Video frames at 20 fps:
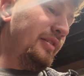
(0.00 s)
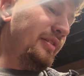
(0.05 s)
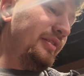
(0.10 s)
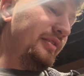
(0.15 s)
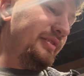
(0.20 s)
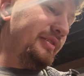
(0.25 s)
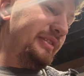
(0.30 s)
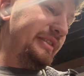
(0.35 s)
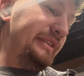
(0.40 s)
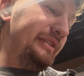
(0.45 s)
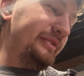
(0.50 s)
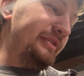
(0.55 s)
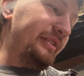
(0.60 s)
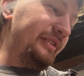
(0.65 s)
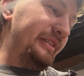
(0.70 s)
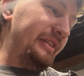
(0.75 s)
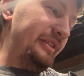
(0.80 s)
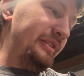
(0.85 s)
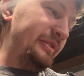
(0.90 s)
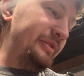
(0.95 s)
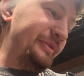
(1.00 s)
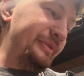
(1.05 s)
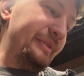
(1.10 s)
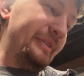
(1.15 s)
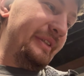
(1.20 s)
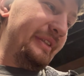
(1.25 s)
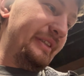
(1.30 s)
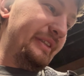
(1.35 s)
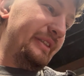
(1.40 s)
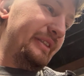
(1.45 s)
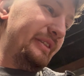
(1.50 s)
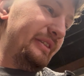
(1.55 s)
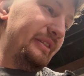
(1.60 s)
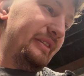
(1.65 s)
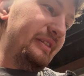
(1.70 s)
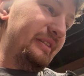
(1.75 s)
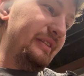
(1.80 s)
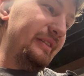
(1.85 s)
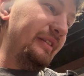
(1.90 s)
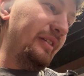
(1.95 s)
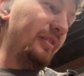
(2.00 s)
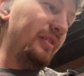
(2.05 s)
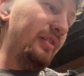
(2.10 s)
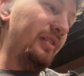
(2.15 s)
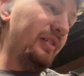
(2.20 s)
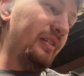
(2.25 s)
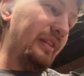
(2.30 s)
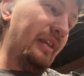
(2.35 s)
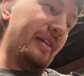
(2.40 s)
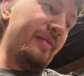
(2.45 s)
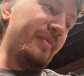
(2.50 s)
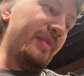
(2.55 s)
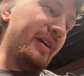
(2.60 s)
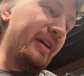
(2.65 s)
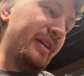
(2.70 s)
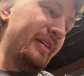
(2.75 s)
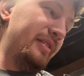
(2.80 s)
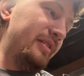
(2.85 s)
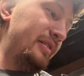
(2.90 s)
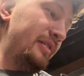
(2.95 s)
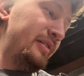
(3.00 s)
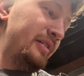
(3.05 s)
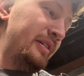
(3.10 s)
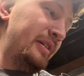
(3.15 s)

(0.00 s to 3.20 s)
Cylinder 2 don't look that bad.